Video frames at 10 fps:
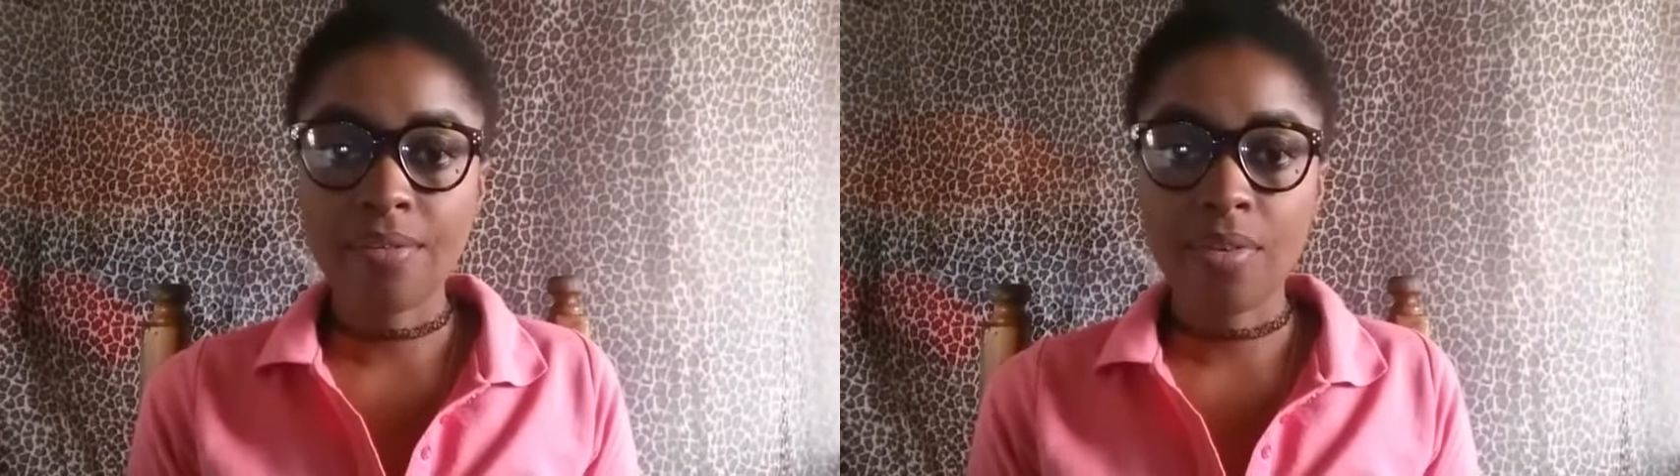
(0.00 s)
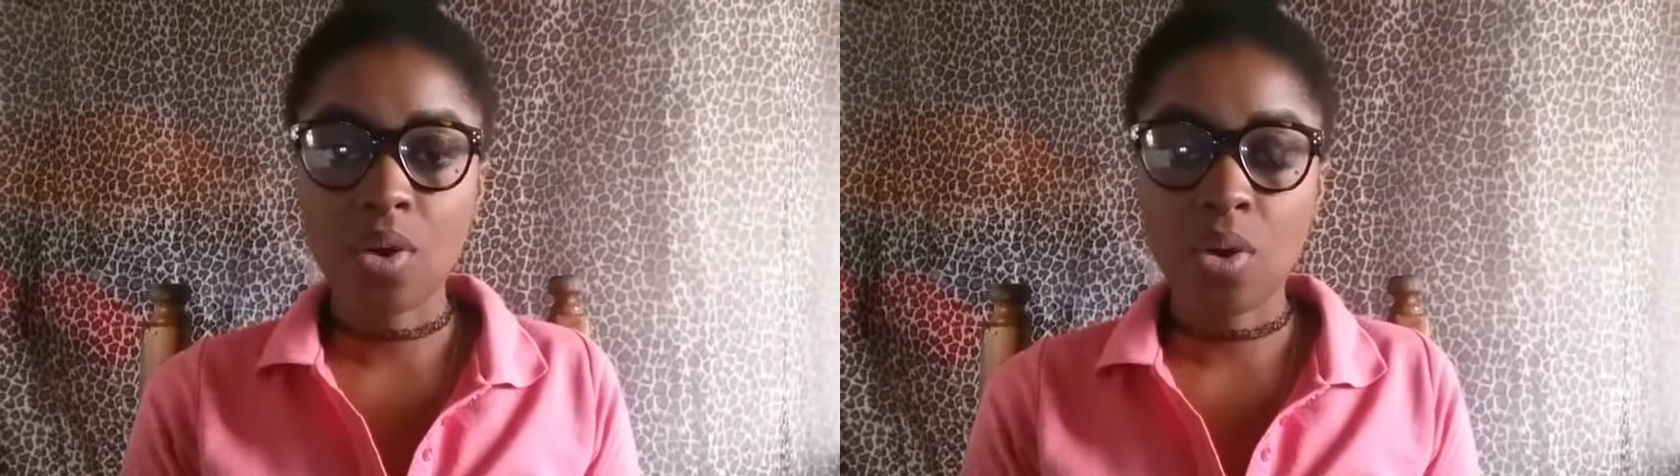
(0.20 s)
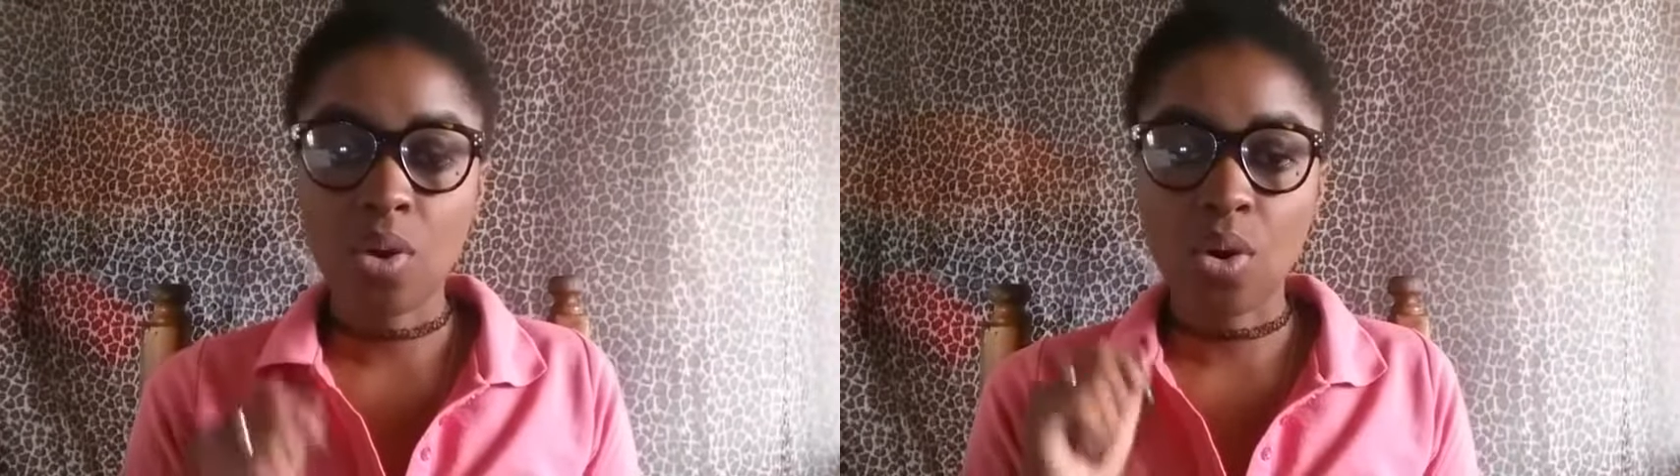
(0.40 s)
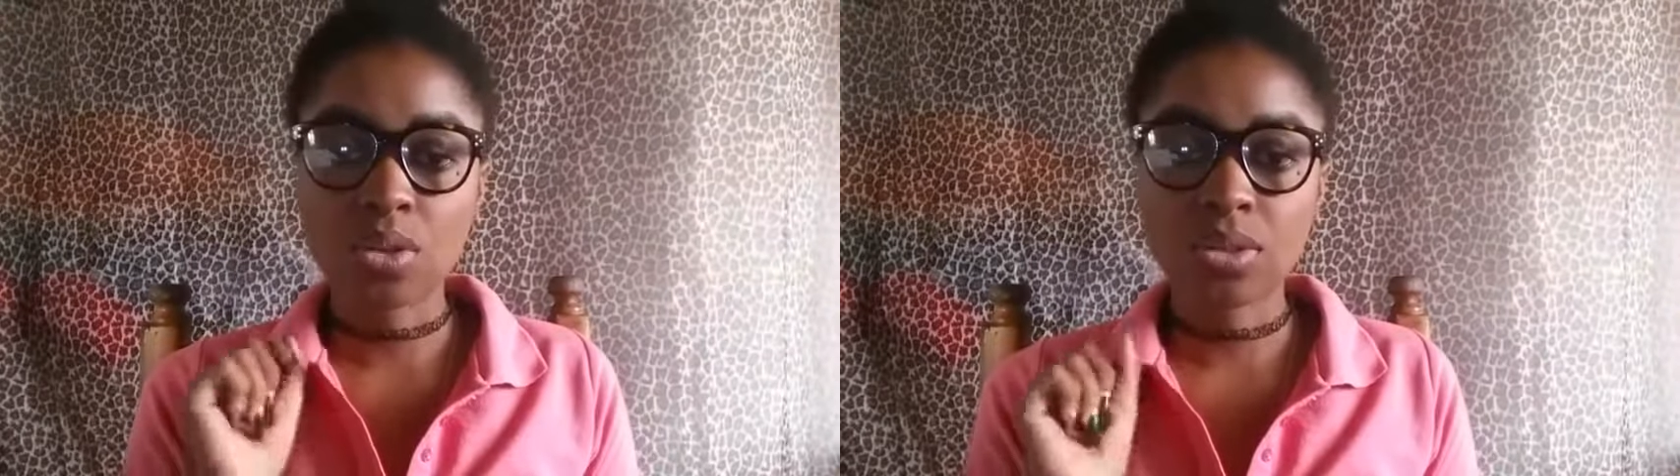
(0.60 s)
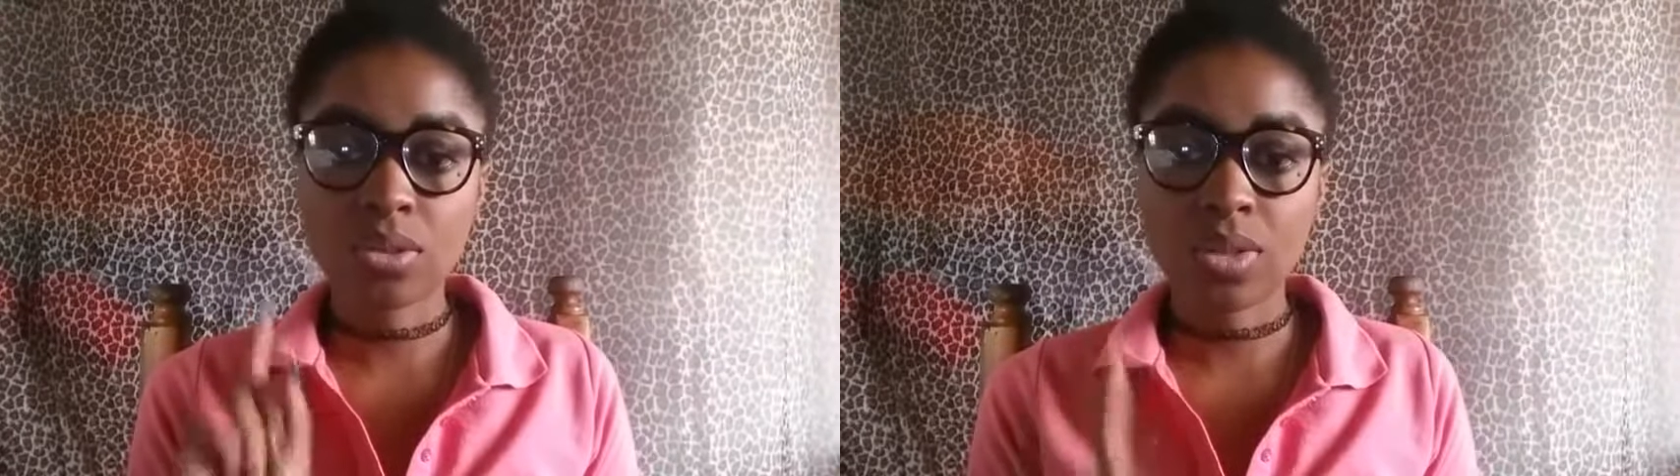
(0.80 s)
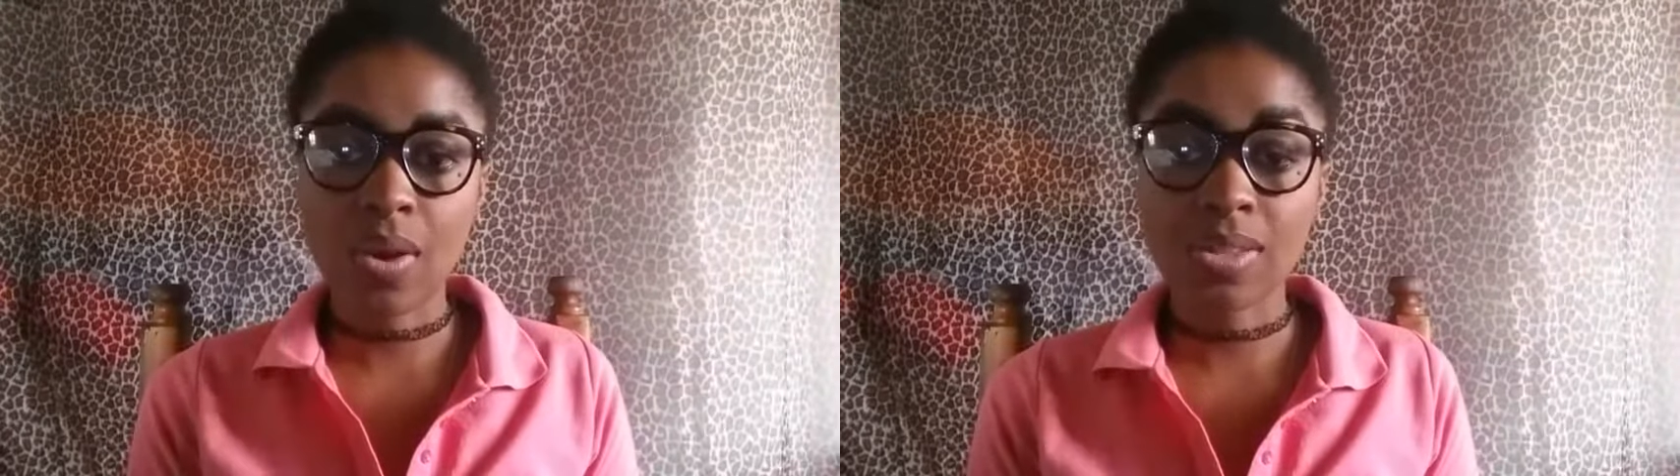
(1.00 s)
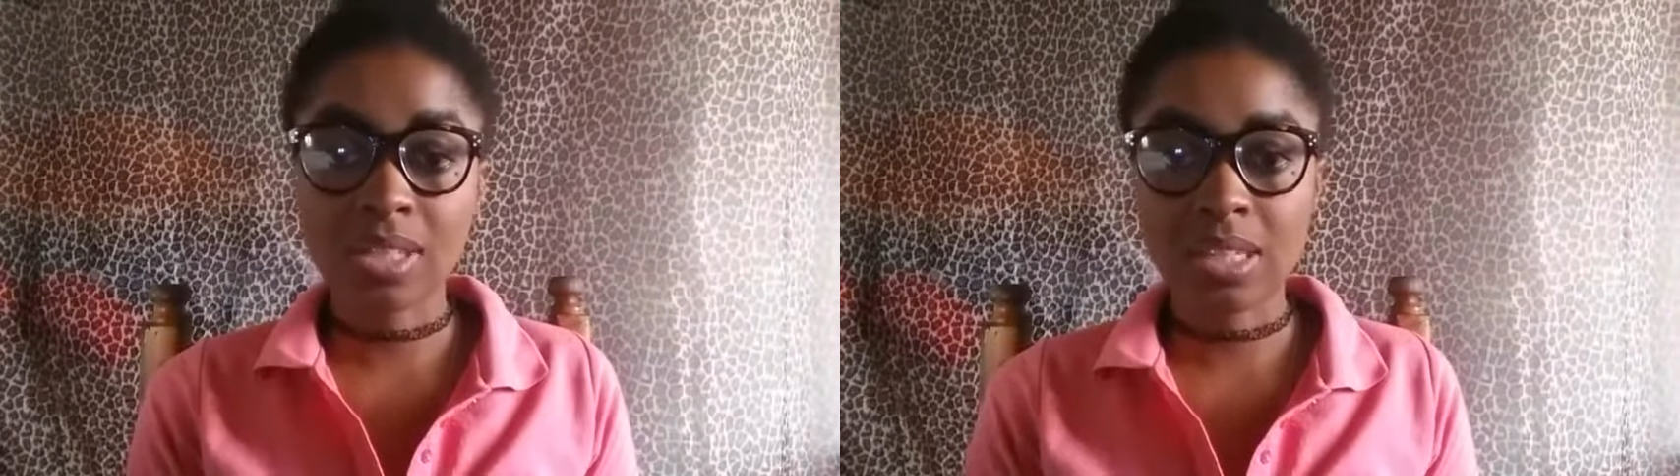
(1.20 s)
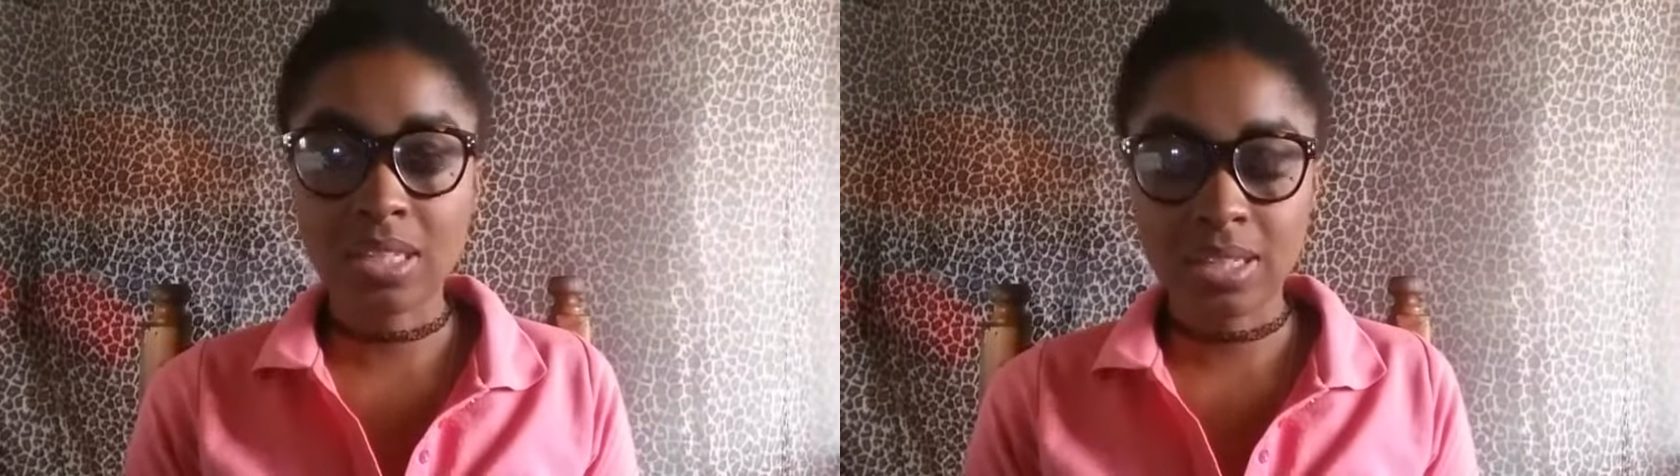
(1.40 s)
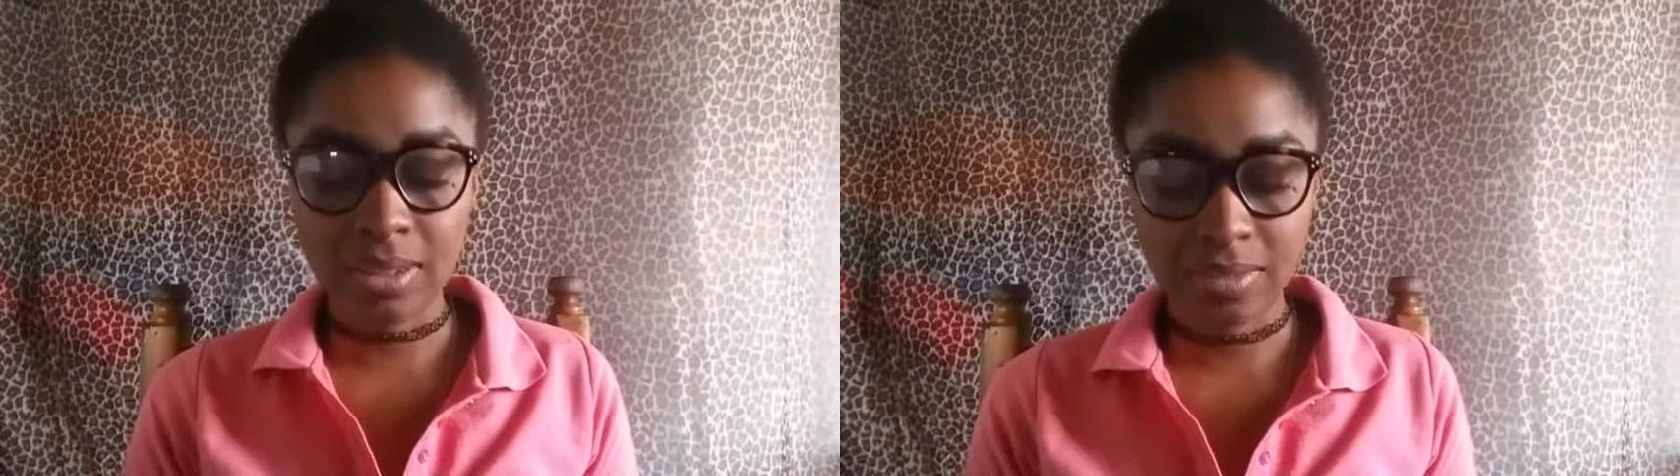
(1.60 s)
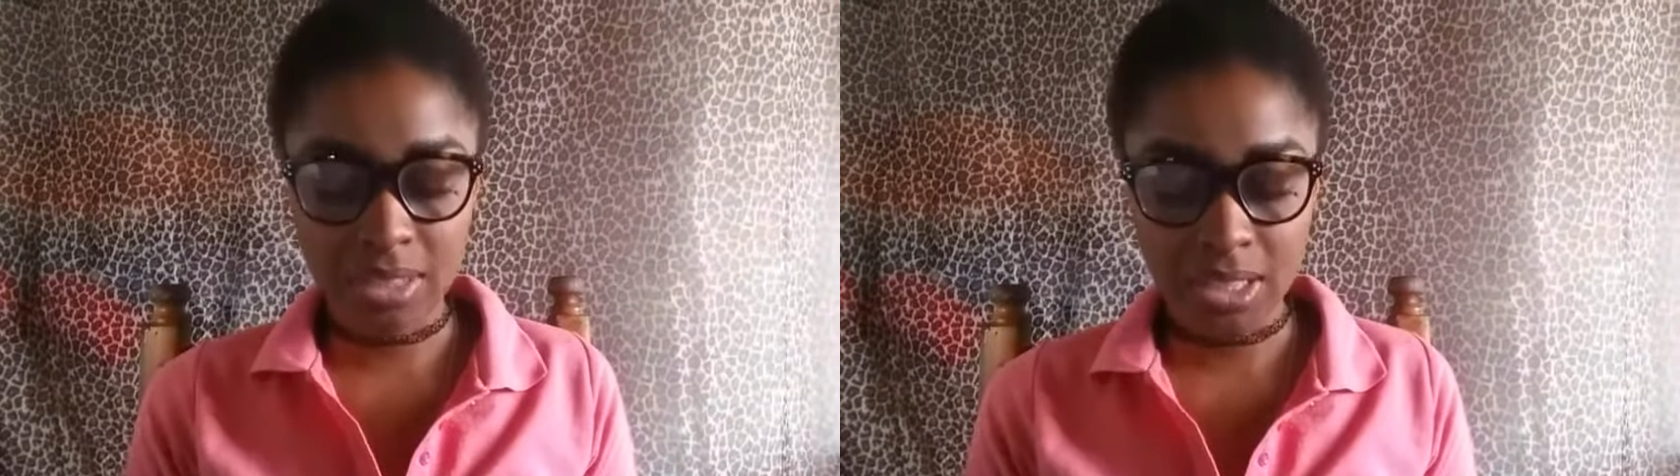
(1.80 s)
for
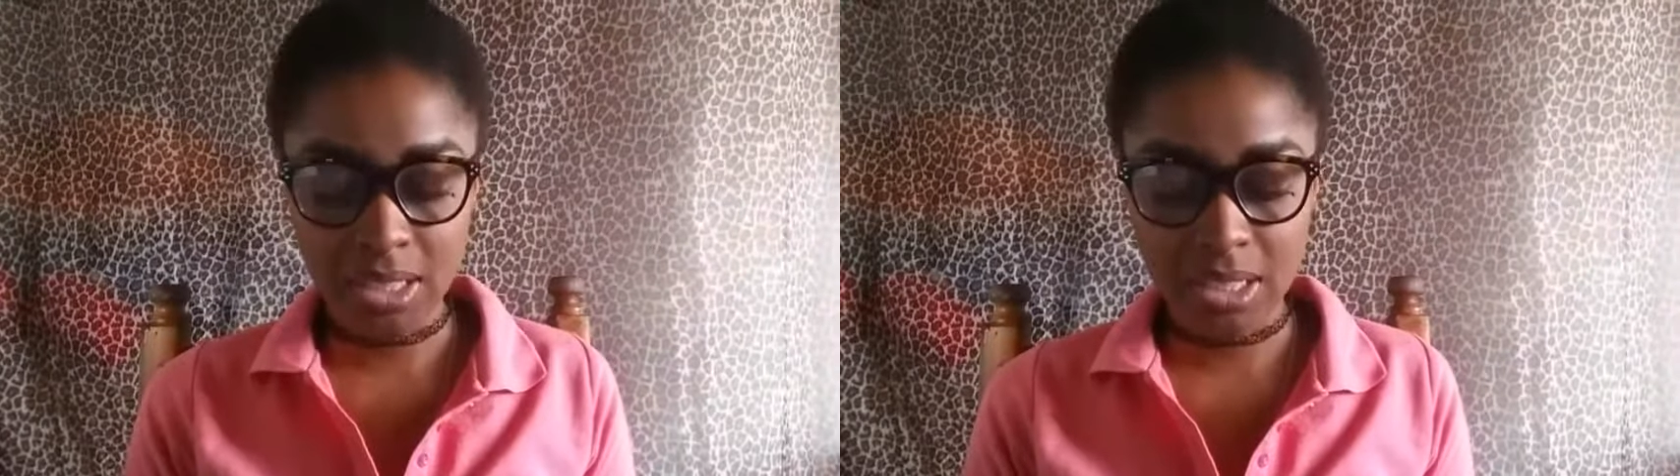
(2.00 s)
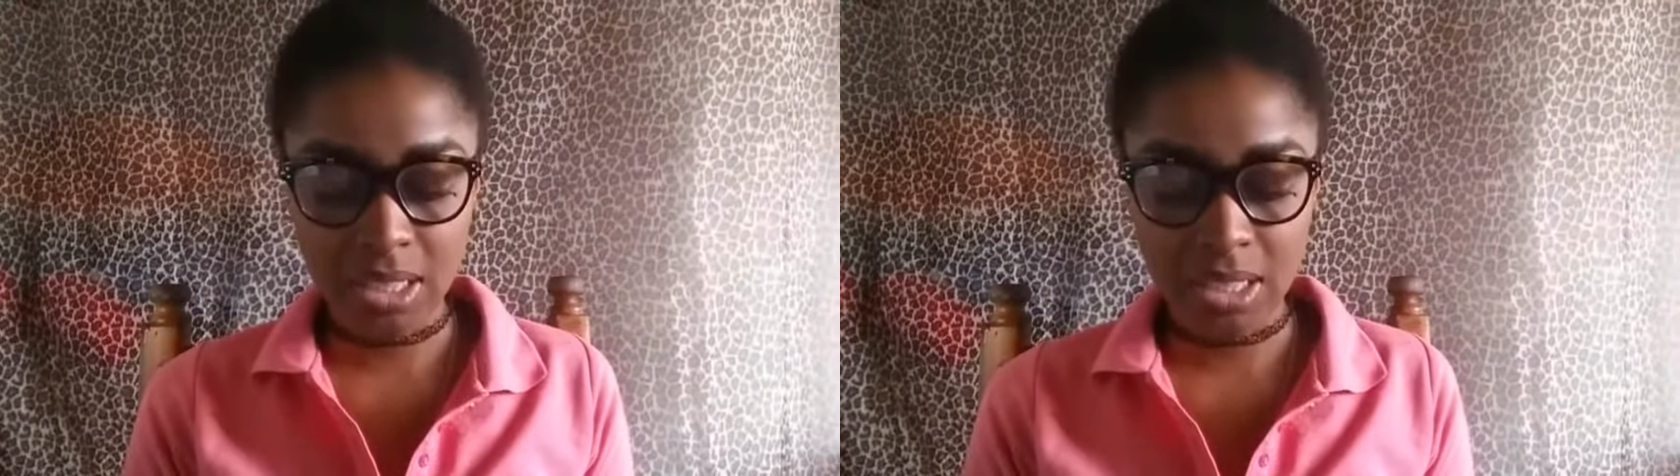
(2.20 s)
2017